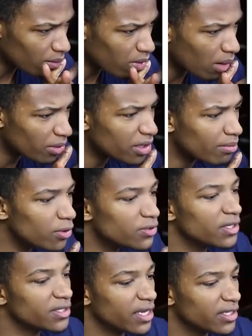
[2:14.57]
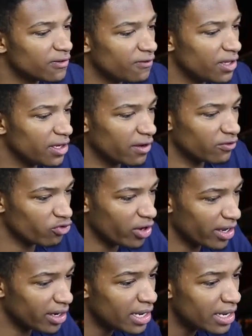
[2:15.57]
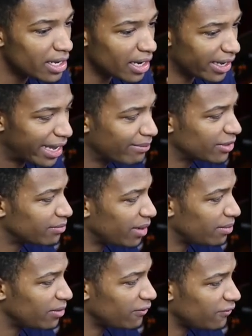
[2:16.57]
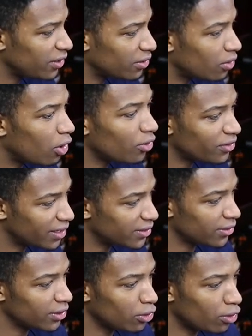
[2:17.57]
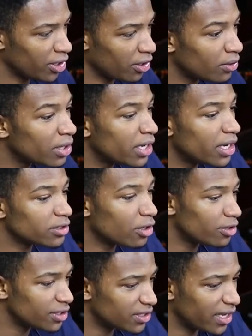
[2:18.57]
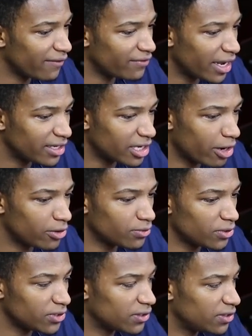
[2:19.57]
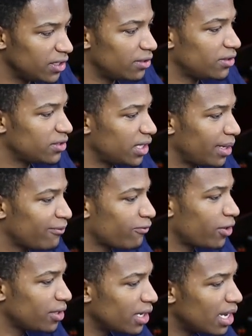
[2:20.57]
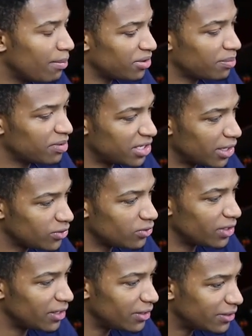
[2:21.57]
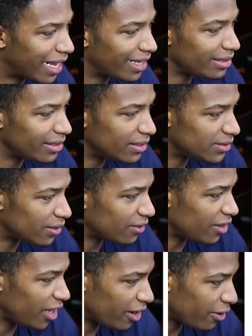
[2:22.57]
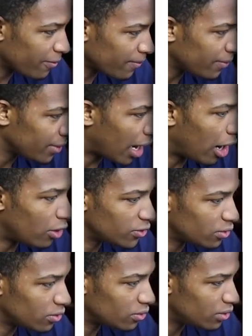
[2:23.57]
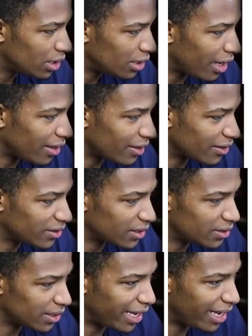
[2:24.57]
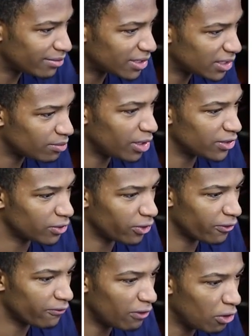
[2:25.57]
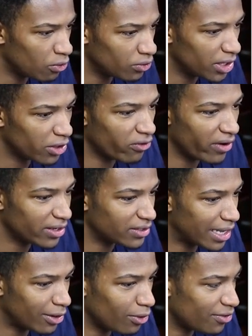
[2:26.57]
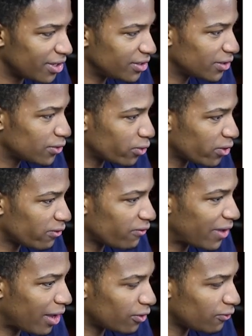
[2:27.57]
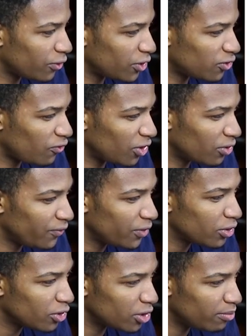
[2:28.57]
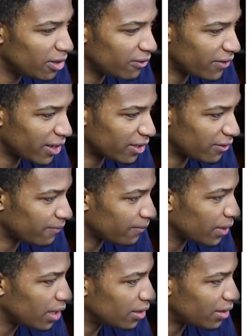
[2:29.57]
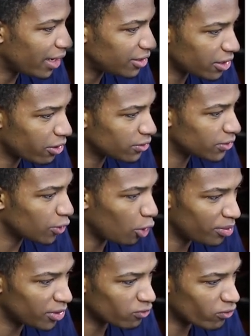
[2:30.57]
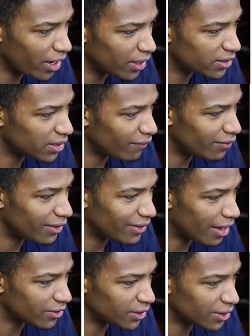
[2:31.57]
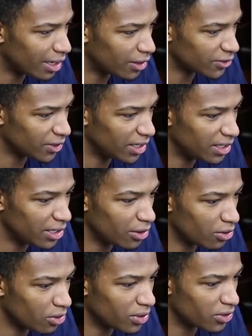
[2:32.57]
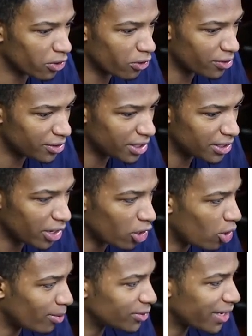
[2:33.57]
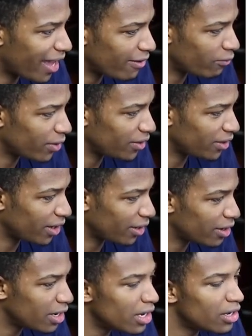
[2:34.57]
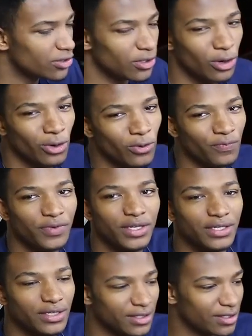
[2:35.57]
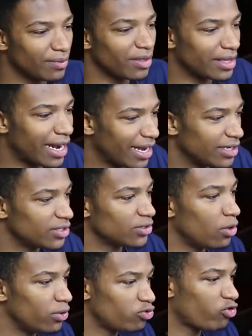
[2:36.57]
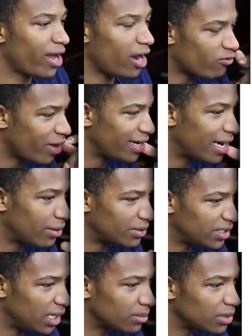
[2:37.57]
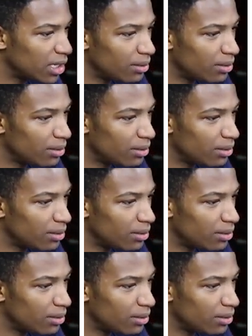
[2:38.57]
Probably the most intense feeling of dread the game has made me feel, all thanks to the audio. It's hard to say if Night Terrors will succeed on the same front, but the potential is at least there. I also like that since the game takes place on your phone, it creates that authentic sort of found footage feel. Could be effective. Night Terrors is hoping to raise $70,000 on Indiegogo, and currently they are almost halfway there. So this isn't something that I can just go and try out right now, it seems.